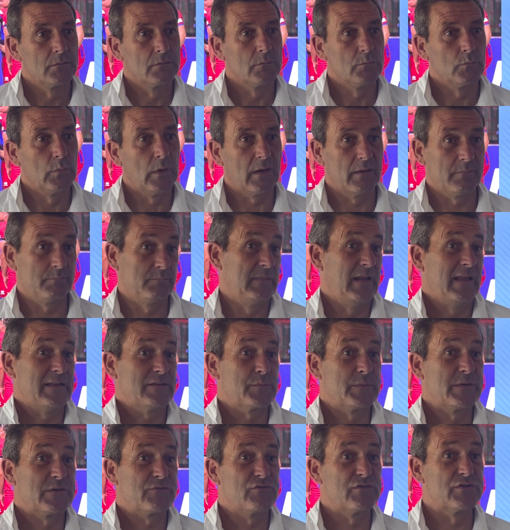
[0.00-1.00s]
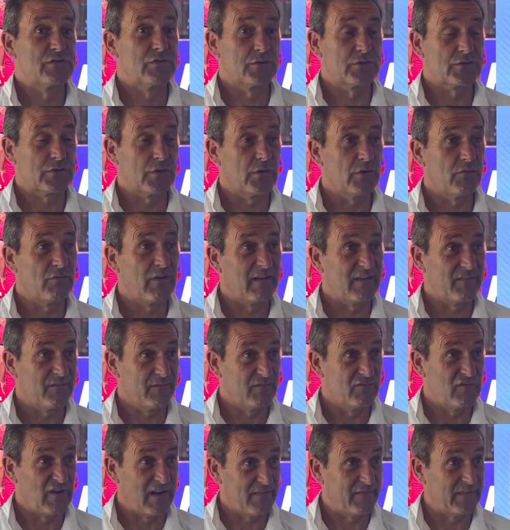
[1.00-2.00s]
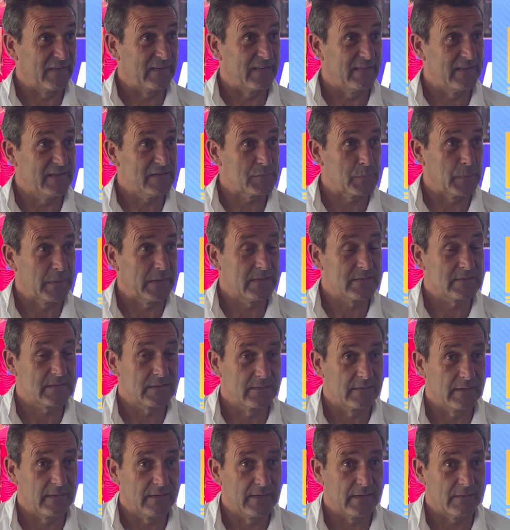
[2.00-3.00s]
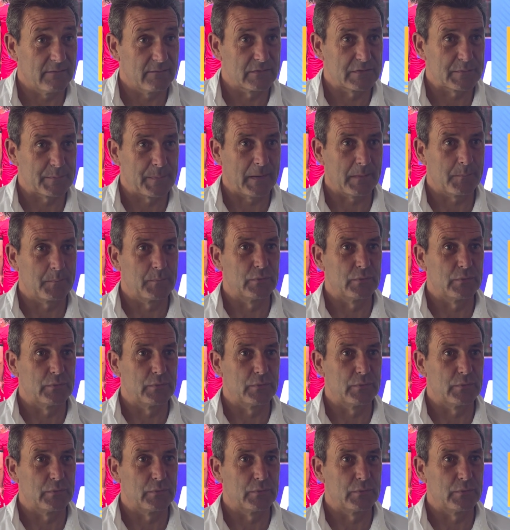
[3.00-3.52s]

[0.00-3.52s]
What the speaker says: Well, last week's results are relevant to this week's in that respect.